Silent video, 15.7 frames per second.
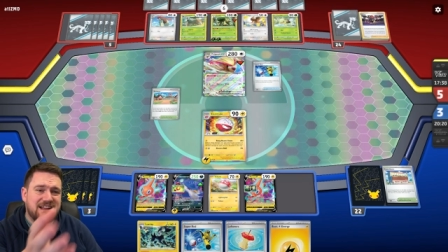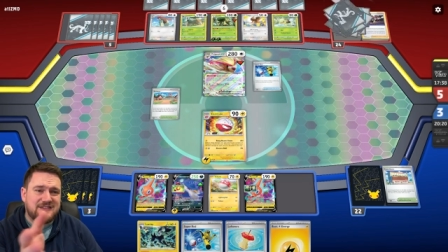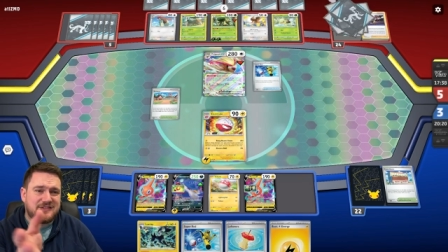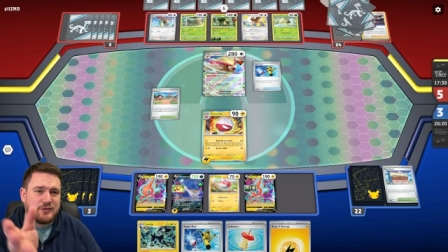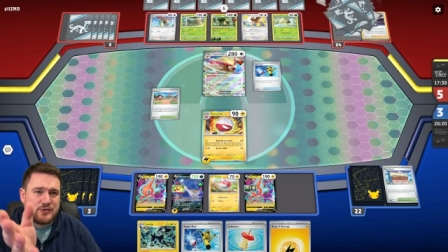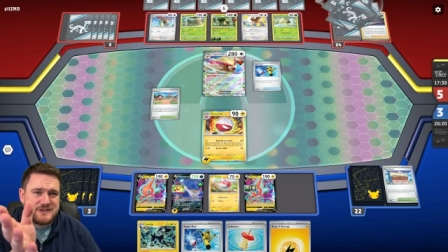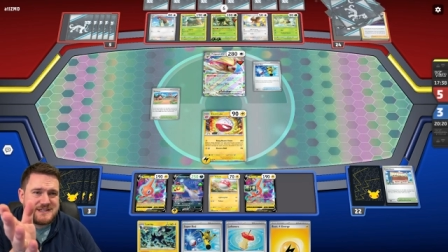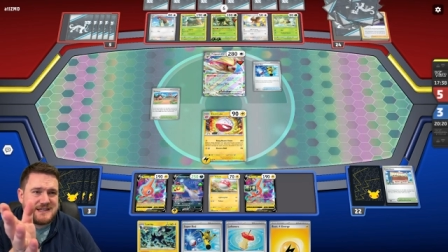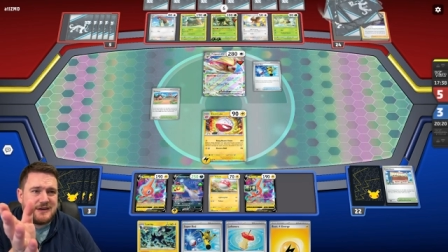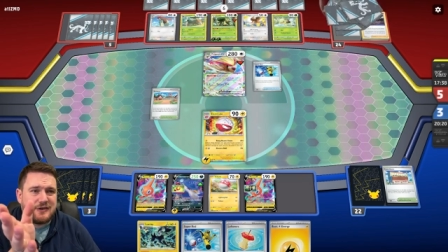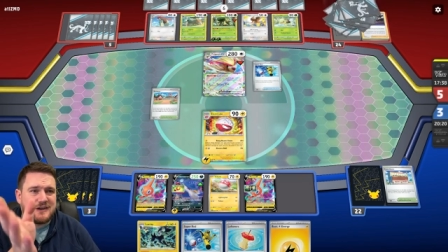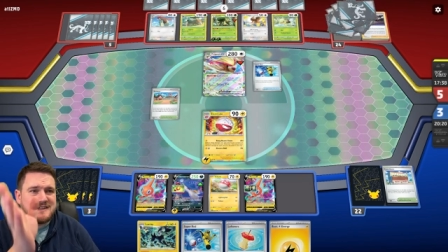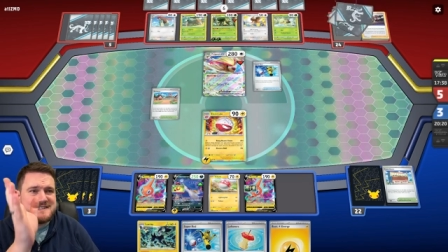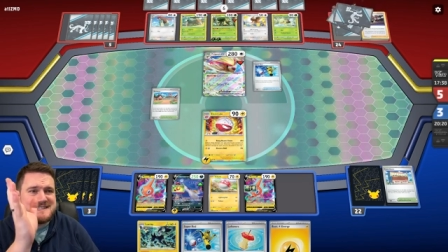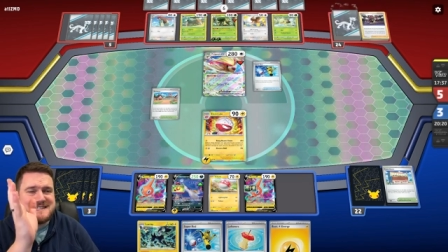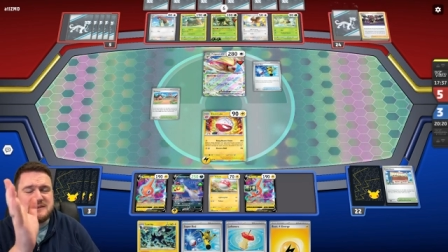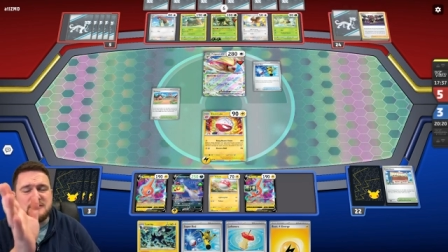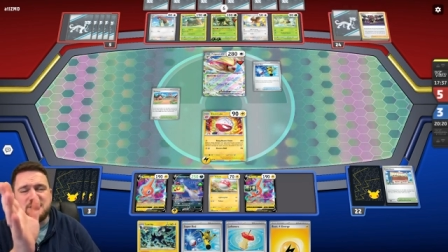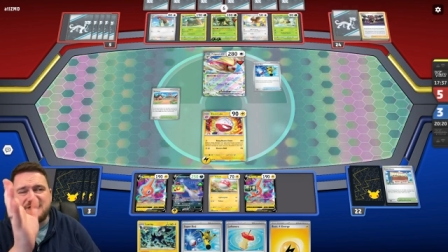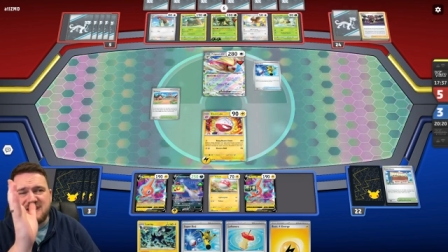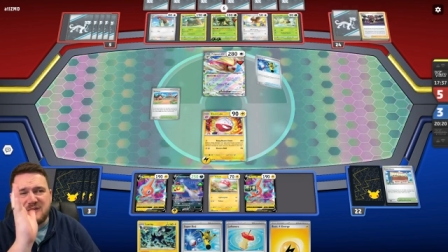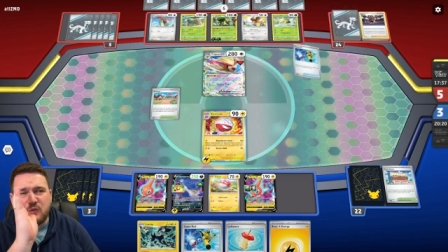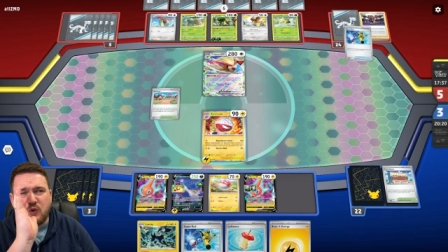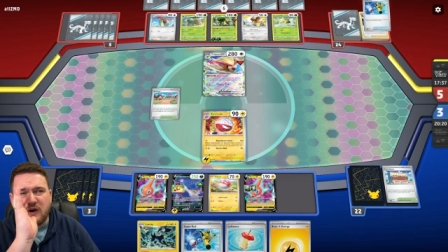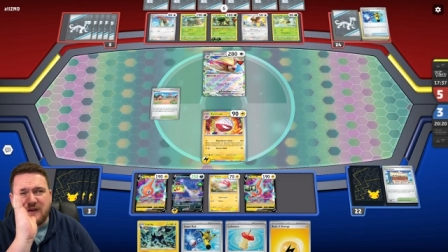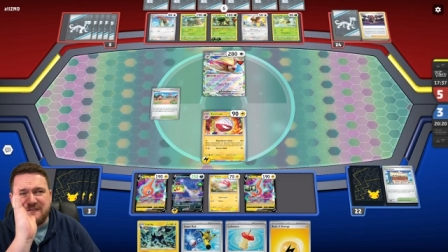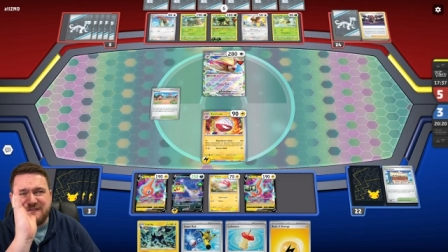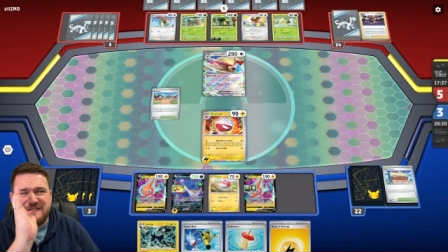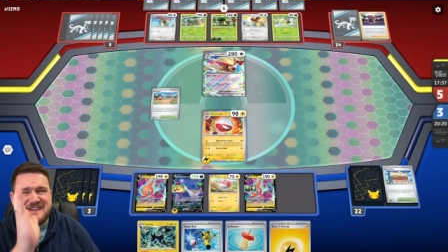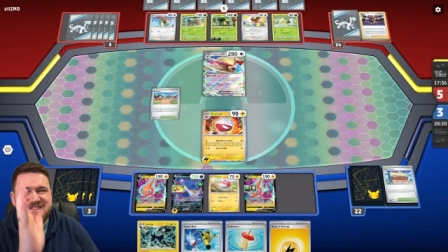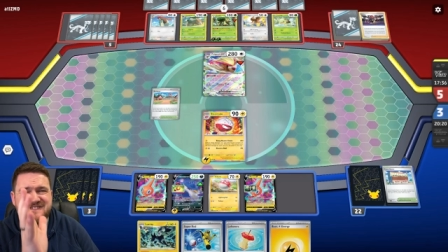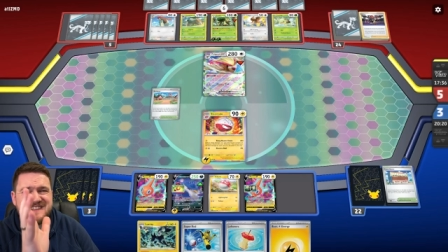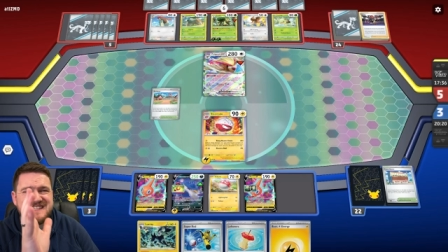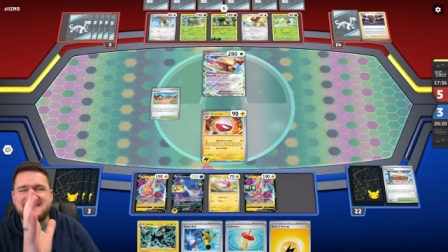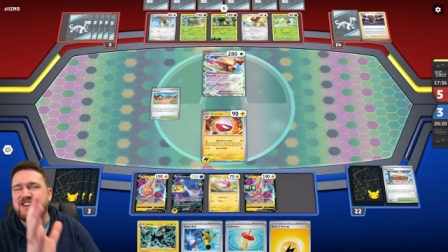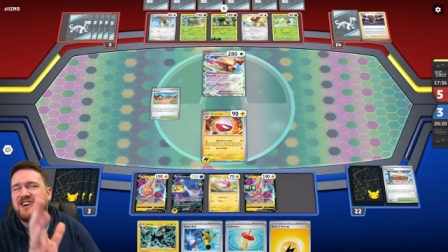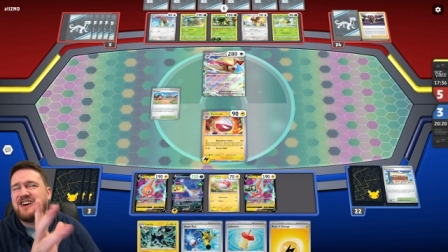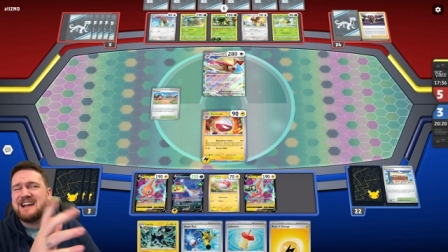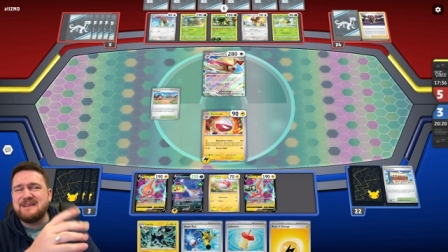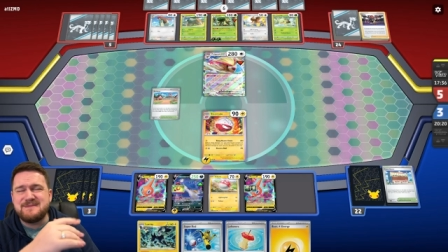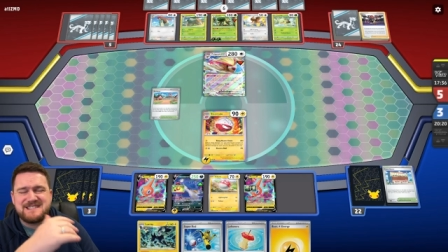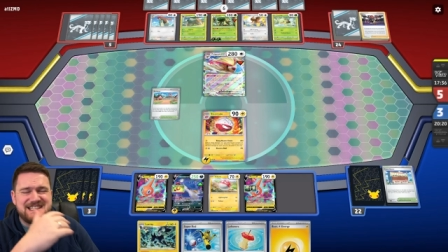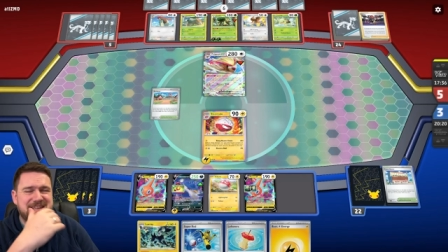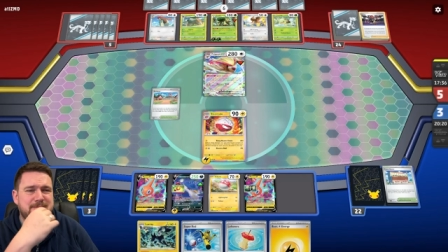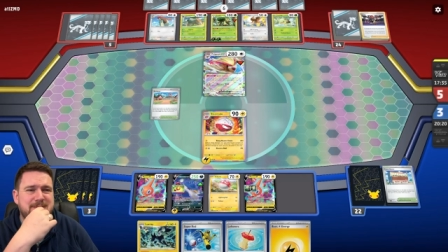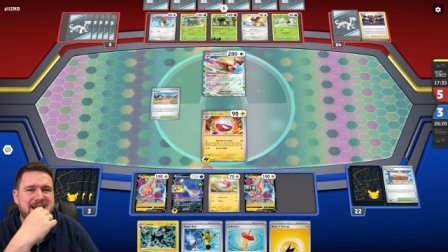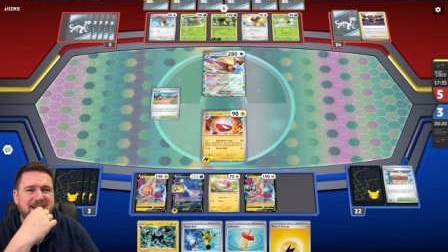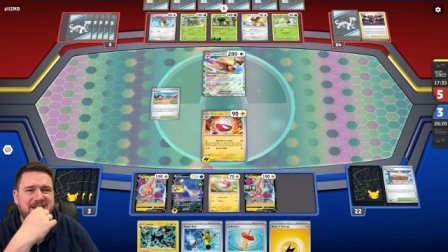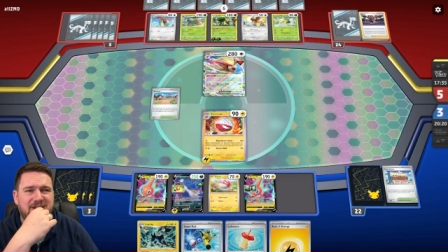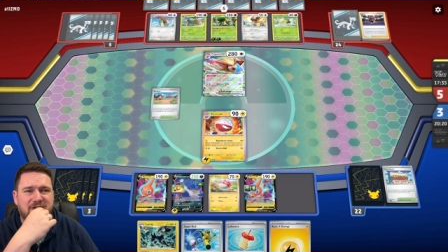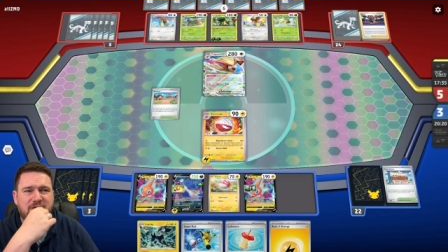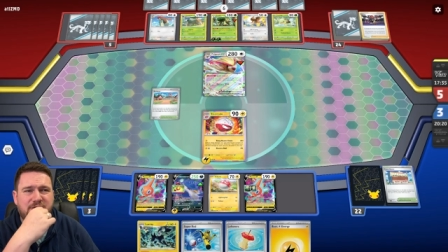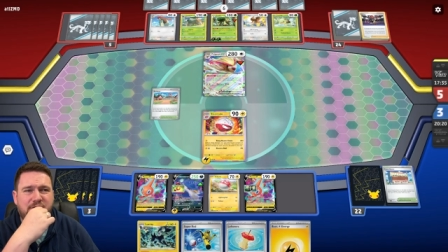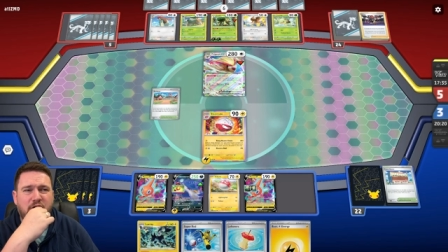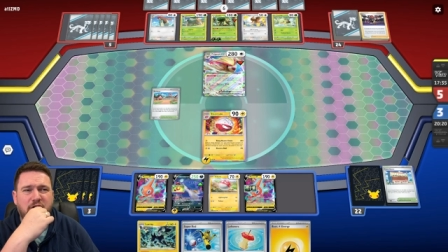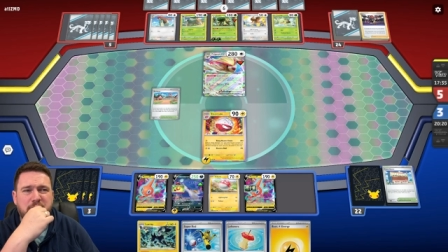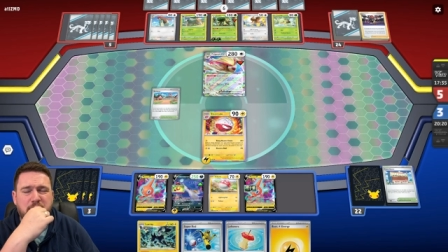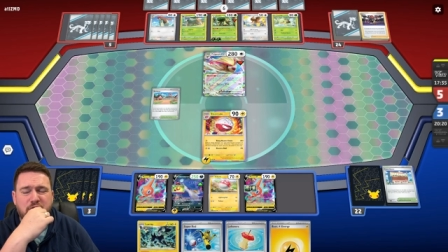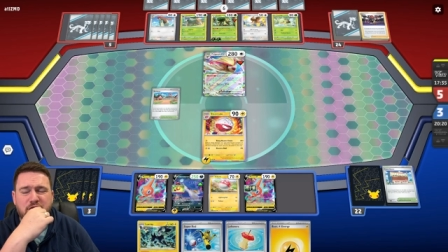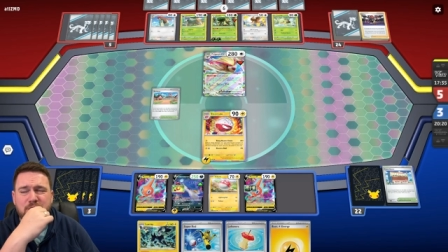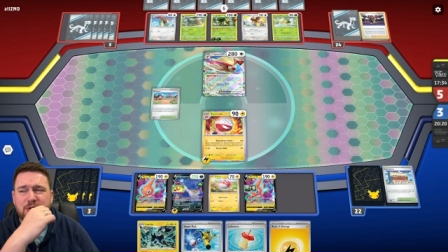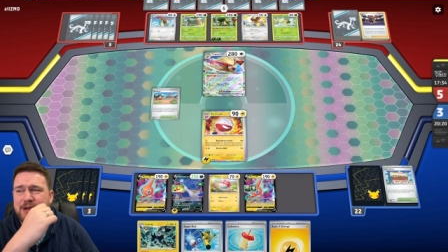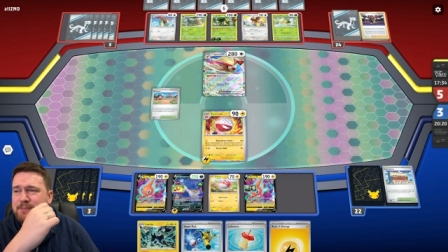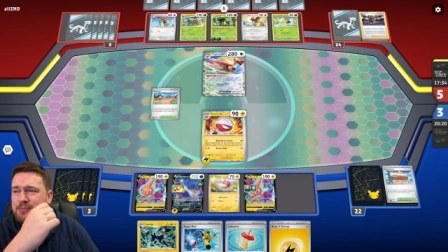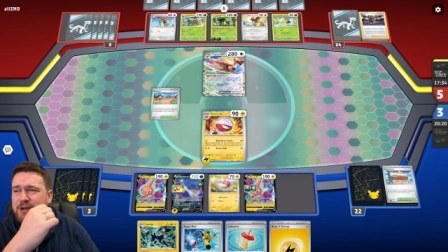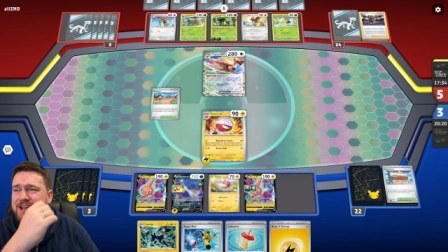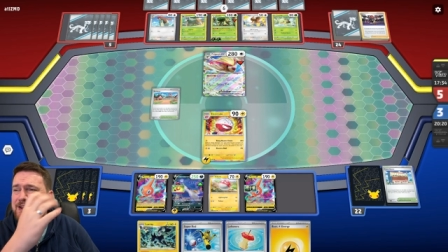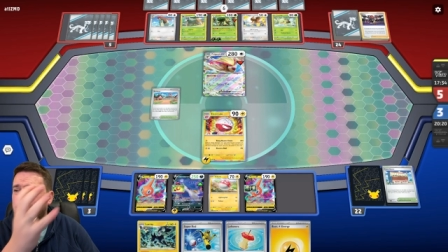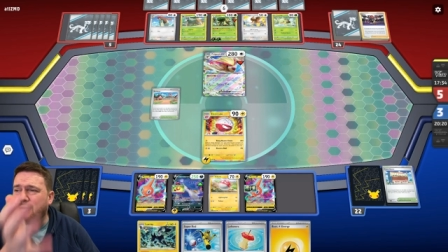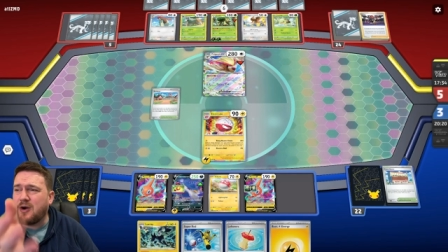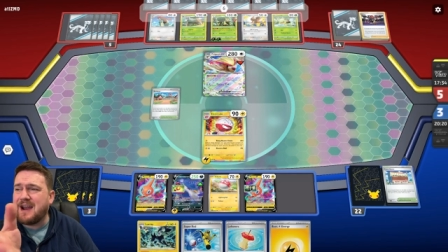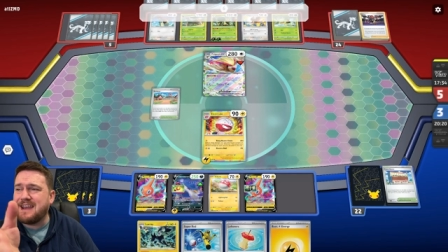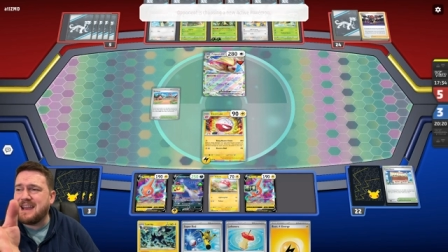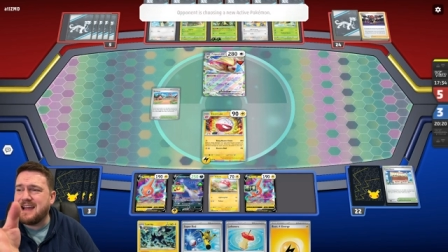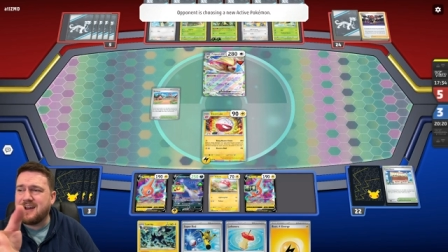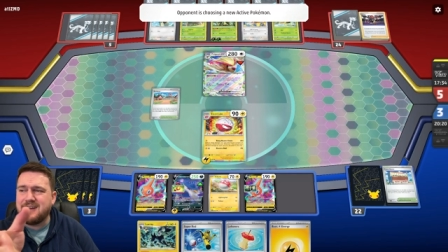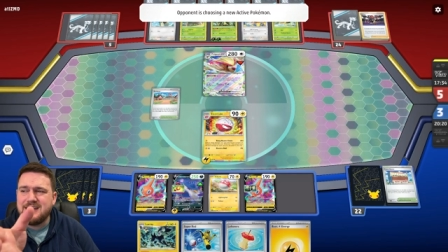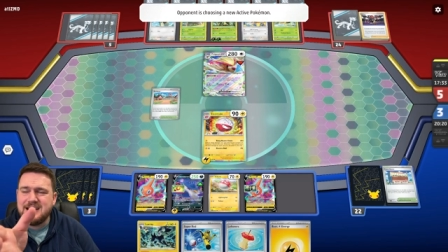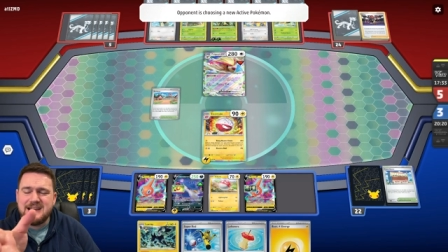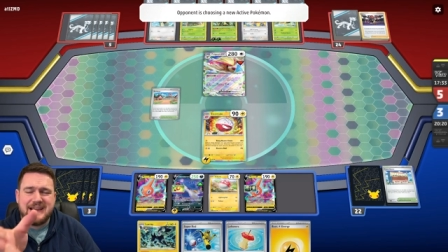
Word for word: Torterra deals, what, 50 times the amount of evolved Pokemon in play, and right now